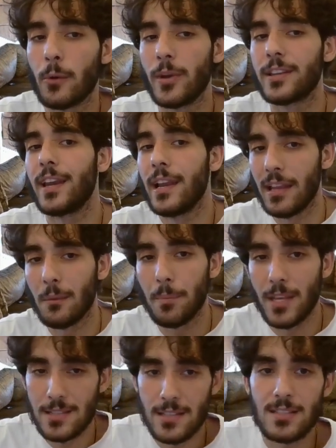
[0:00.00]
We're trading
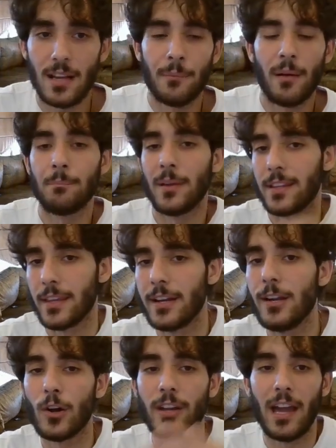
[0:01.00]
pieces, I'm up
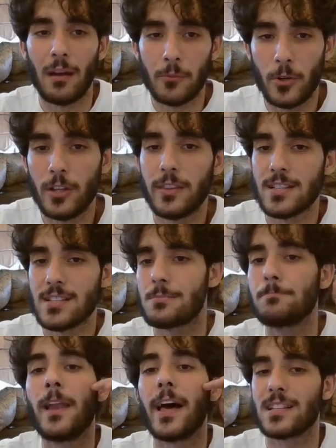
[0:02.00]
material, okay, I'm good. This is
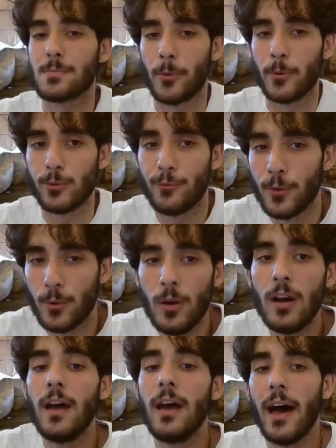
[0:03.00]
black's point of
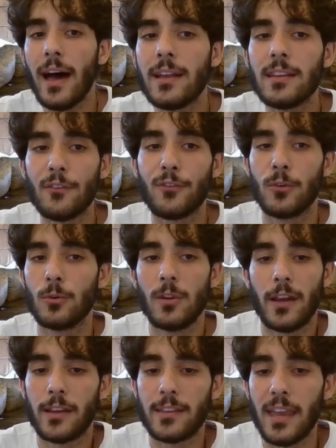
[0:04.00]
view. And if you
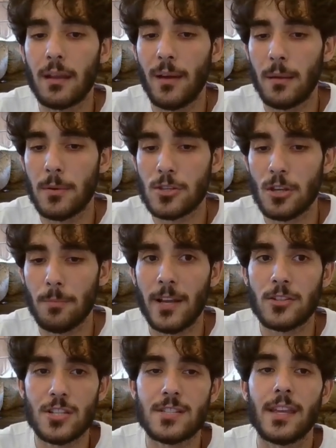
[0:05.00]
like take my bishop, I
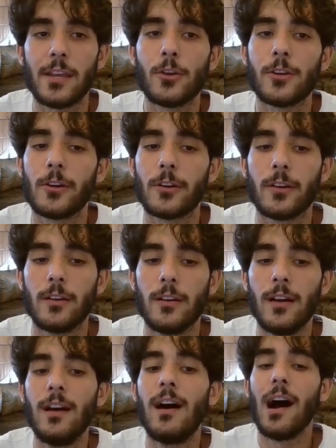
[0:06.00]
just take your rook.
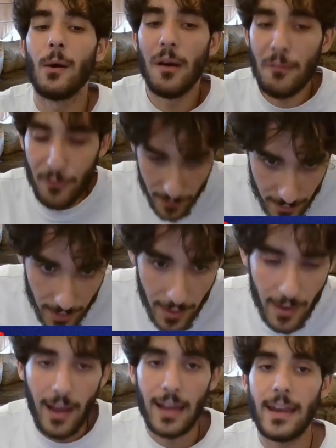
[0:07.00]
However,
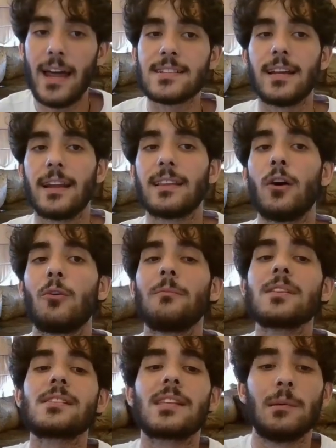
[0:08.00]
Ali Hassan Aitawi
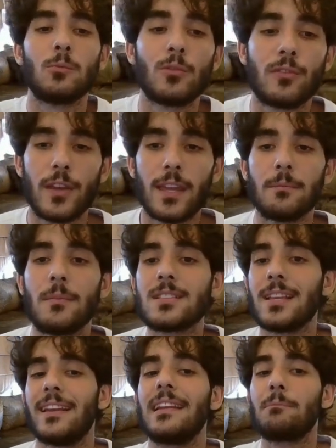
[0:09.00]
missed a move here, missed
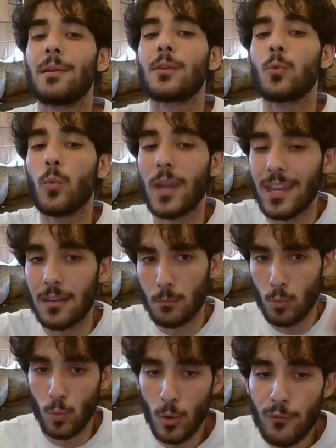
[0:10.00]
an in-between
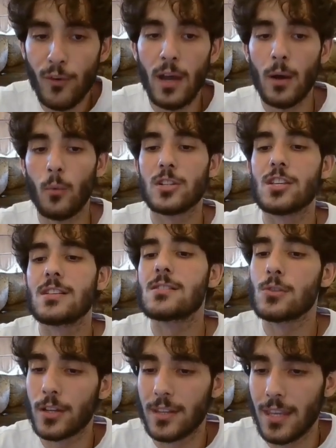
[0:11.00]
move, which is
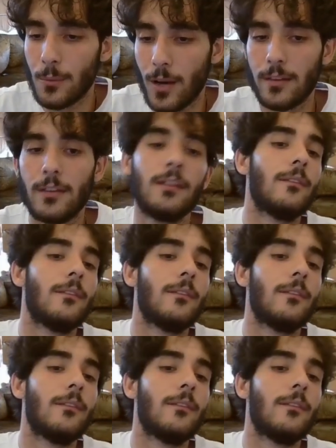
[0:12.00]
rook d1.